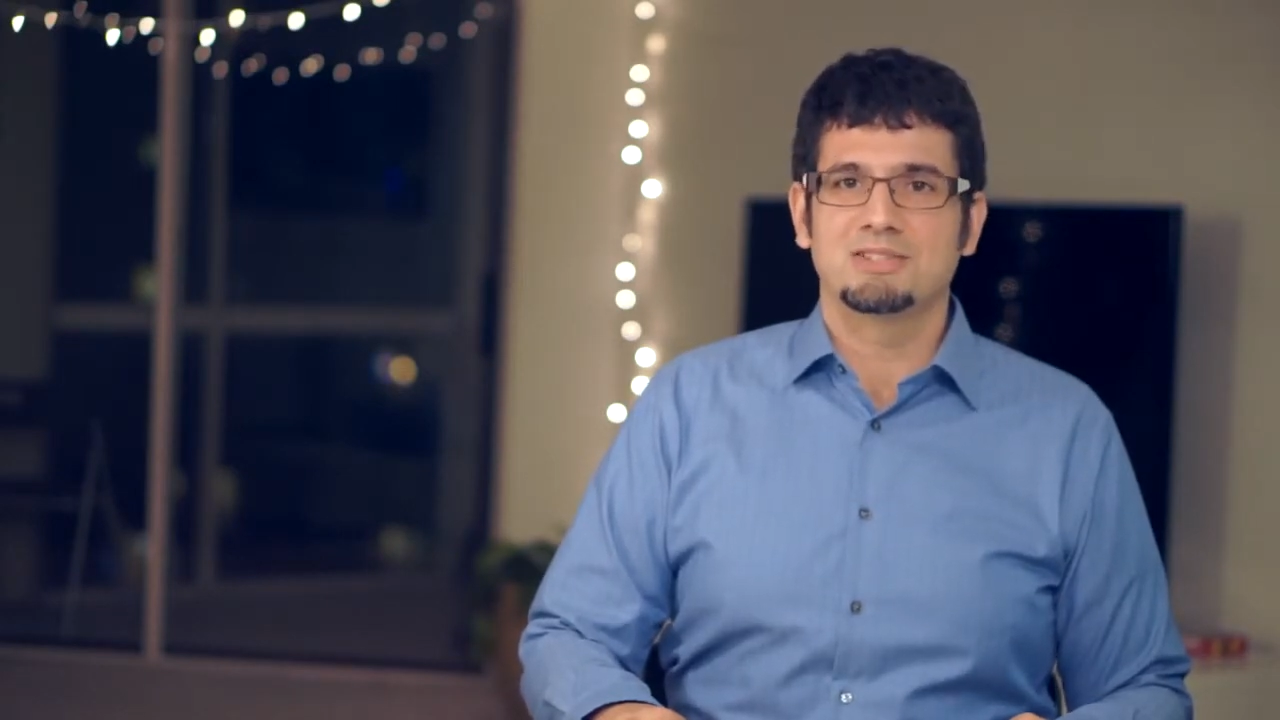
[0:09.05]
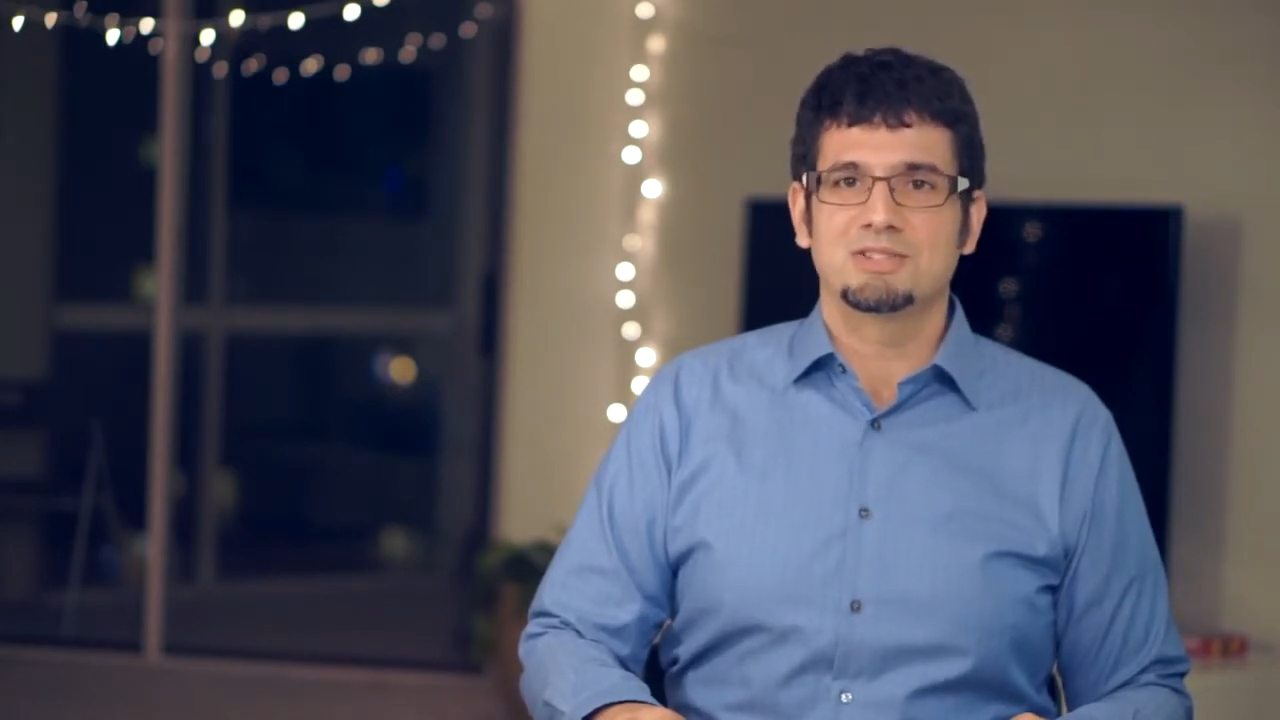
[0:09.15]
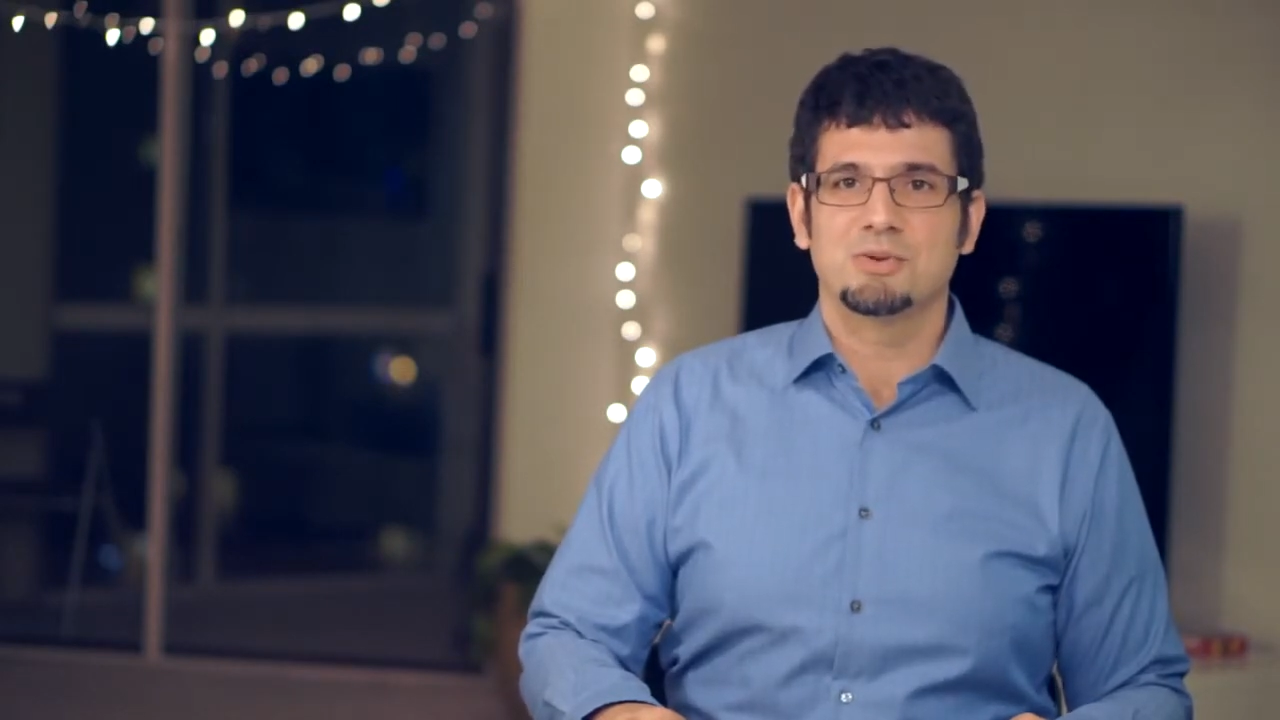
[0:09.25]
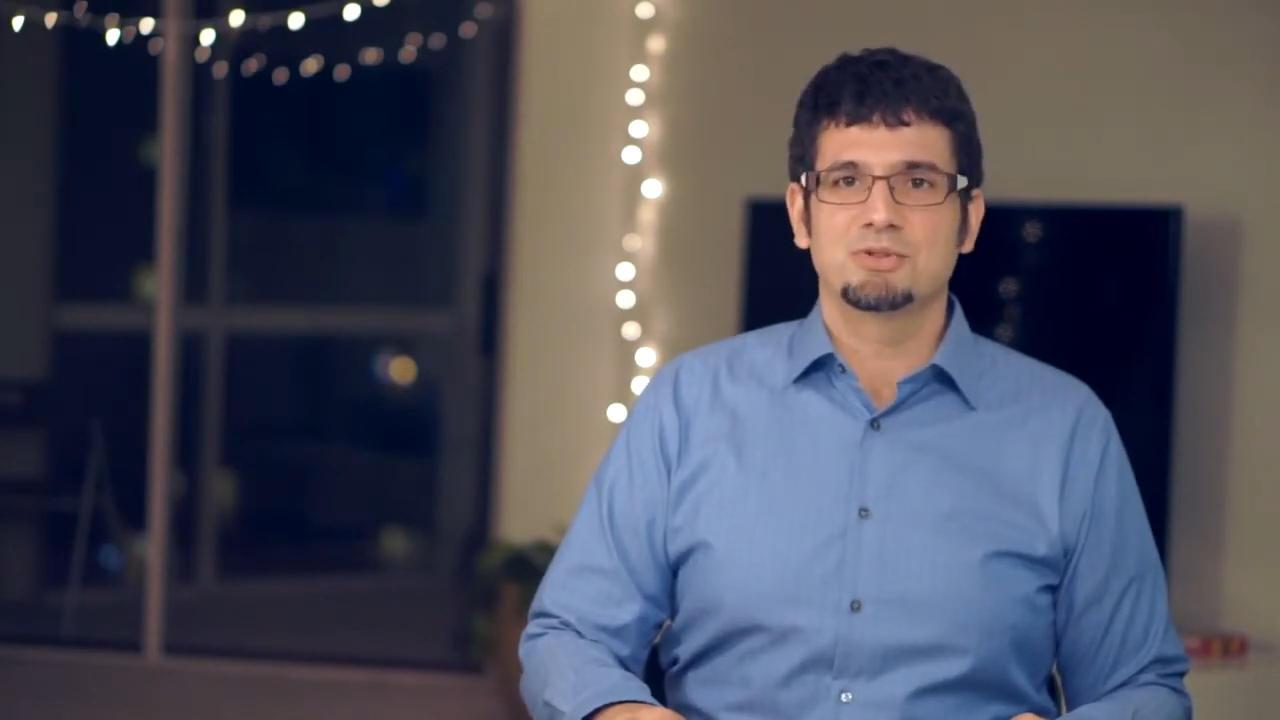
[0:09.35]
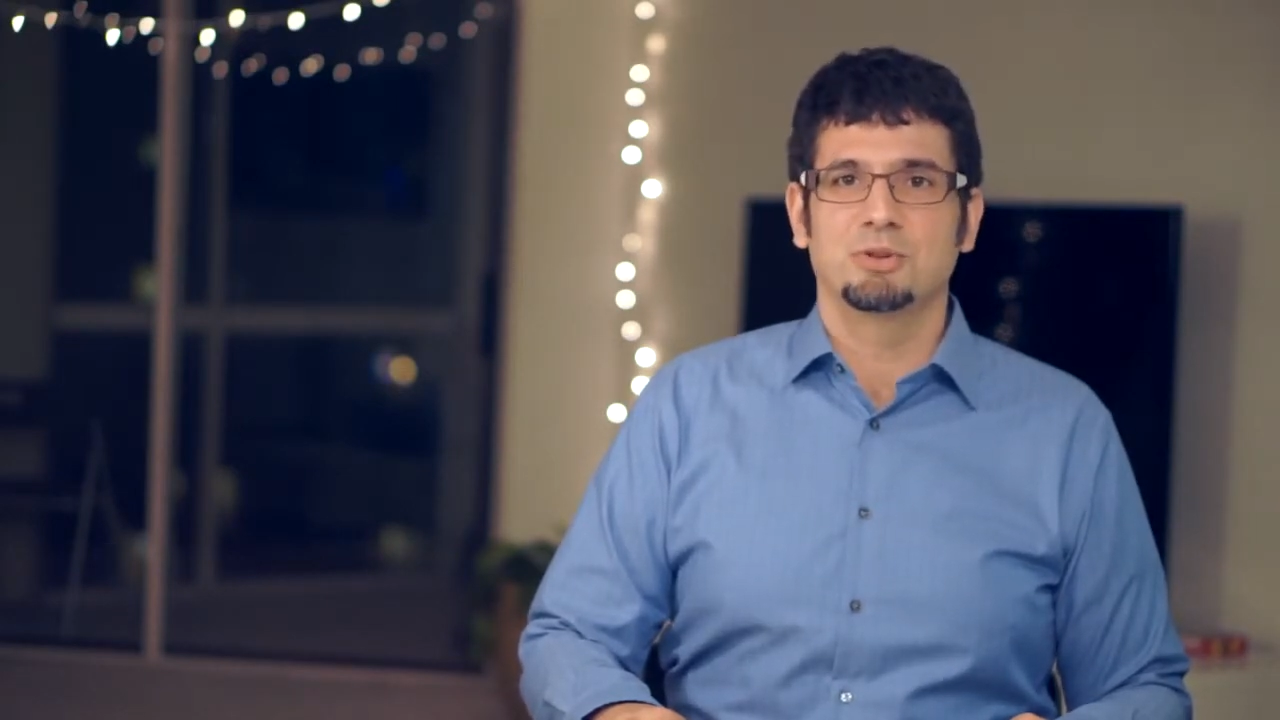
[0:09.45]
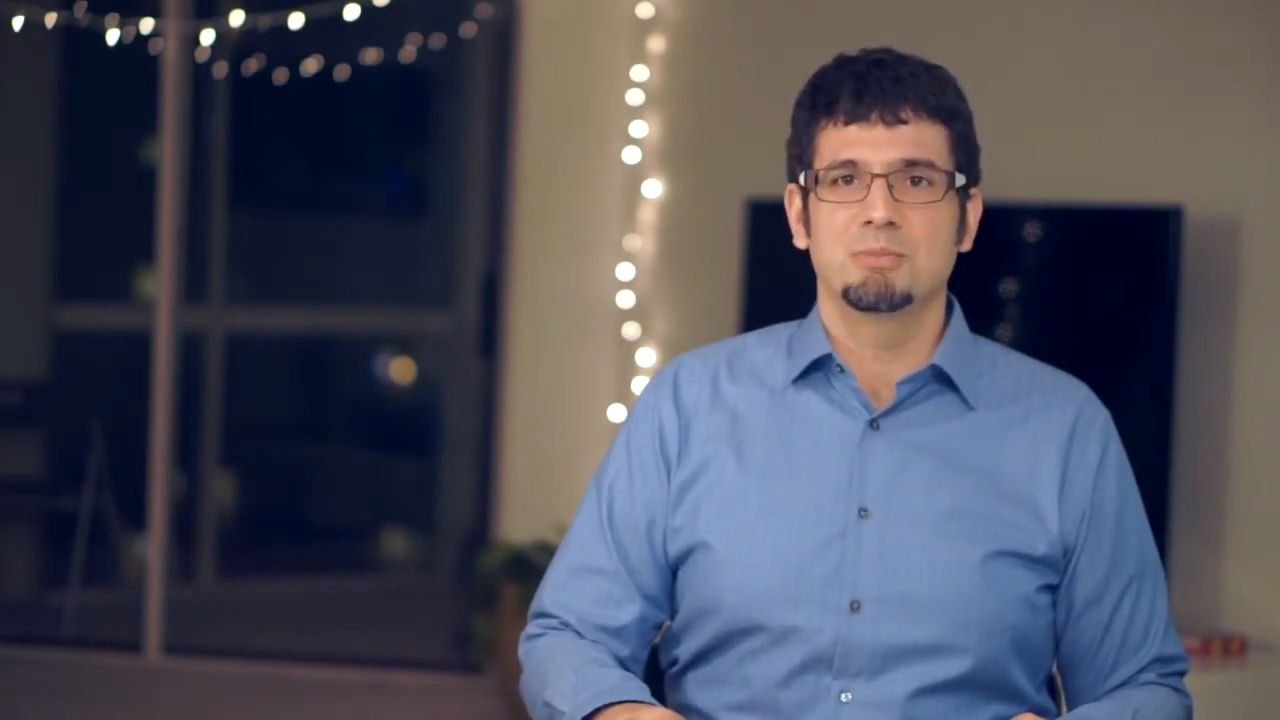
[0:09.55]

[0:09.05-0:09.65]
social